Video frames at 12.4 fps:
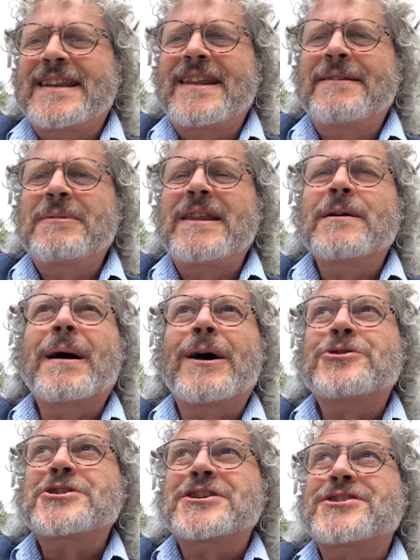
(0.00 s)
in the
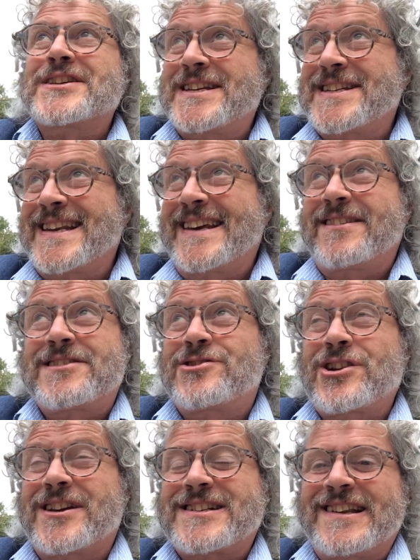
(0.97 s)
mountains in Italy. It's
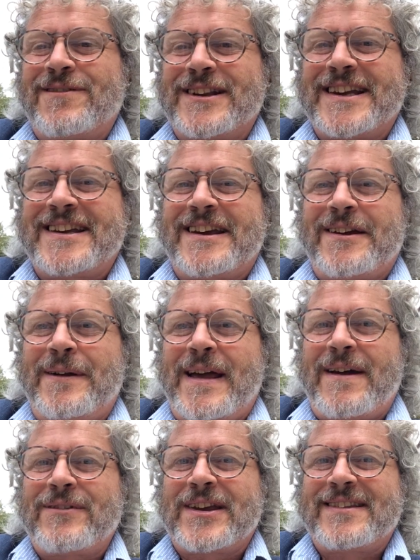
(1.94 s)
just lovely here,
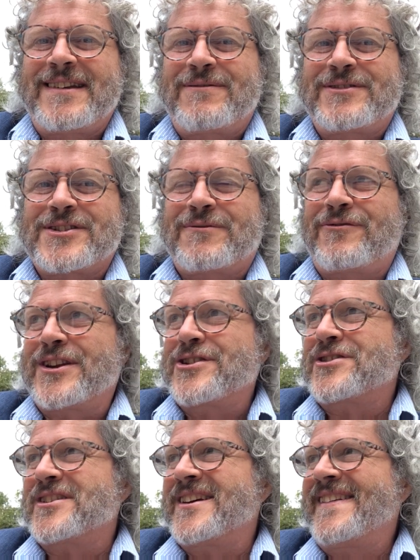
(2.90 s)
having just
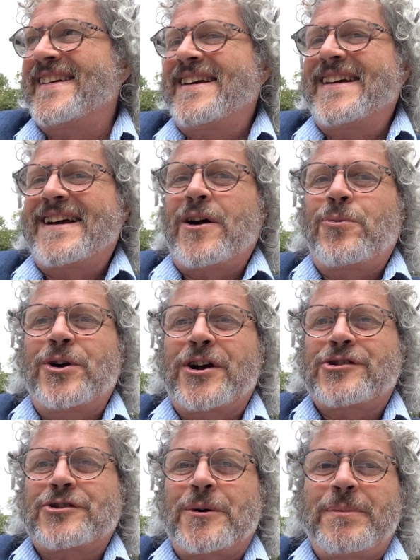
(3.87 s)
finished a
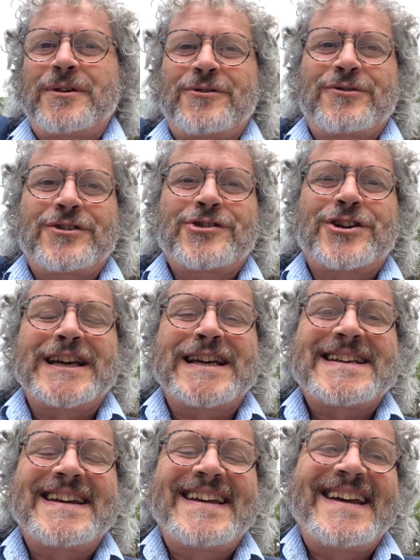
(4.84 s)
workshop and a
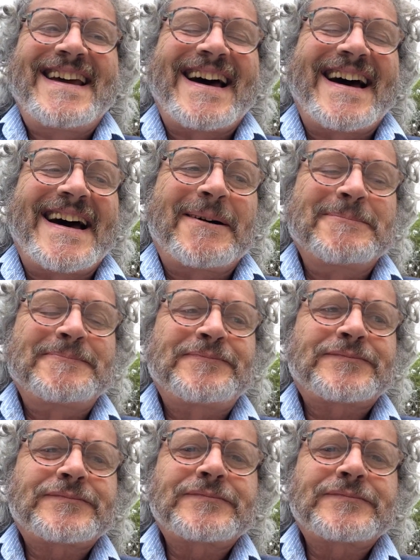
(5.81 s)
retreat. Do